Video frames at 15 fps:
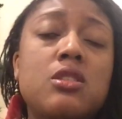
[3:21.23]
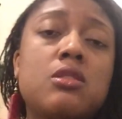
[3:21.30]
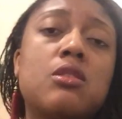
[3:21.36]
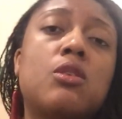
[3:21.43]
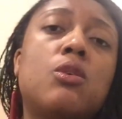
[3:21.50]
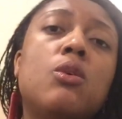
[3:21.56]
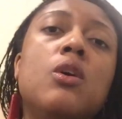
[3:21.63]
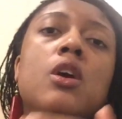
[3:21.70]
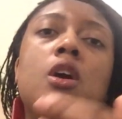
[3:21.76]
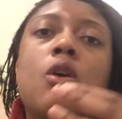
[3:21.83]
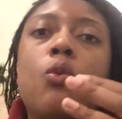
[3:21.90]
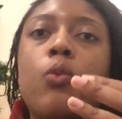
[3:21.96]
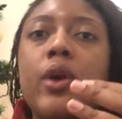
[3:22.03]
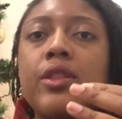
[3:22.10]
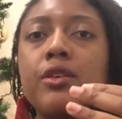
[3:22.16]
So
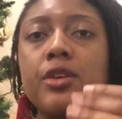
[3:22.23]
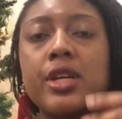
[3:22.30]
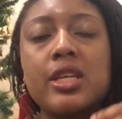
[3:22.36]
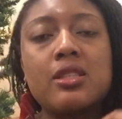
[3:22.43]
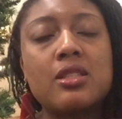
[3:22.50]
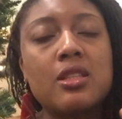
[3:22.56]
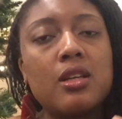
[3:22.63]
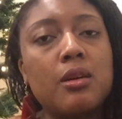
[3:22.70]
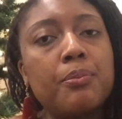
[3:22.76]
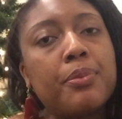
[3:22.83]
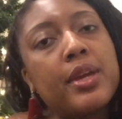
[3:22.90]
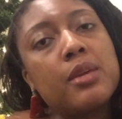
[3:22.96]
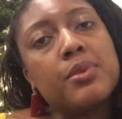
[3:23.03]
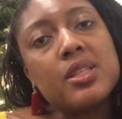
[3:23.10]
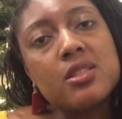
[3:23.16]
whether it's the
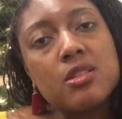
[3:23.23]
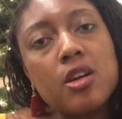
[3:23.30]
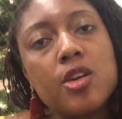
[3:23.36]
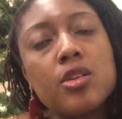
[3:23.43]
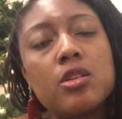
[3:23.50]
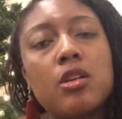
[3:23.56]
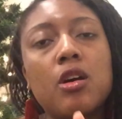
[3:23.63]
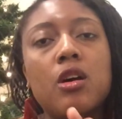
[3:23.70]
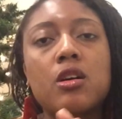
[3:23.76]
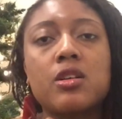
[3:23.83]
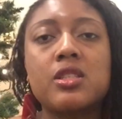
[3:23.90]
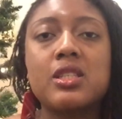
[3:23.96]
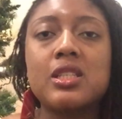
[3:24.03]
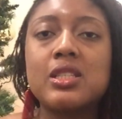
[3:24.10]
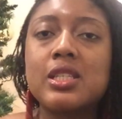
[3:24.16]
baby starter locks,
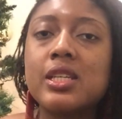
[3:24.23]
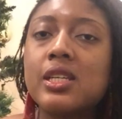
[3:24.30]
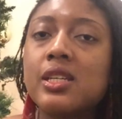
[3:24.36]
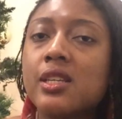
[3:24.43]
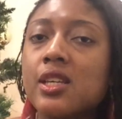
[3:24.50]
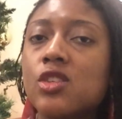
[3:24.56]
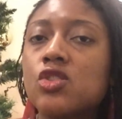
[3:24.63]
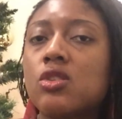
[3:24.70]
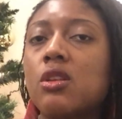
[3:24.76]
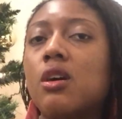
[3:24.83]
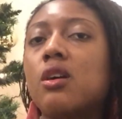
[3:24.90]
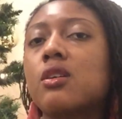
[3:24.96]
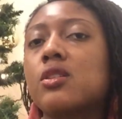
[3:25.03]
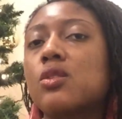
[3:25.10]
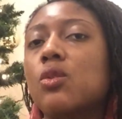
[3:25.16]
the teenage
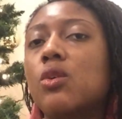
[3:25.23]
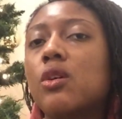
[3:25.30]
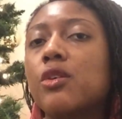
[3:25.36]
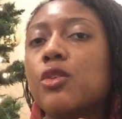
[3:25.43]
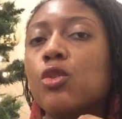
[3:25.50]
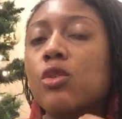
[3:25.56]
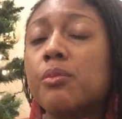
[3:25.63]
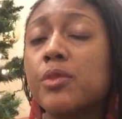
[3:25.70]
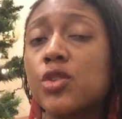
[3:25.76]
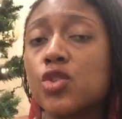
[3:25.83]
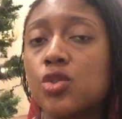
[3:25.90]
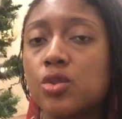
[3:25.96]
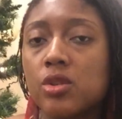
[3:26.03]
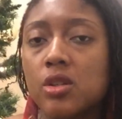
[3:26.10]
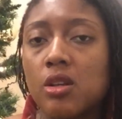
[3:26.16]
locks, or your
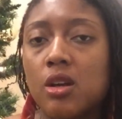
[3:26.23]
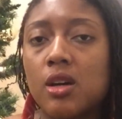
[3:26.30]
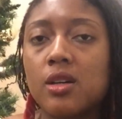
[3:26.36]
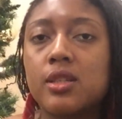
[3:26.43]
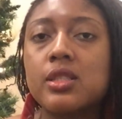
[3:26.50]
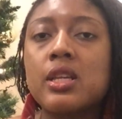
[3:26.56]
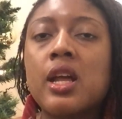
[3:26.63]
mature locks.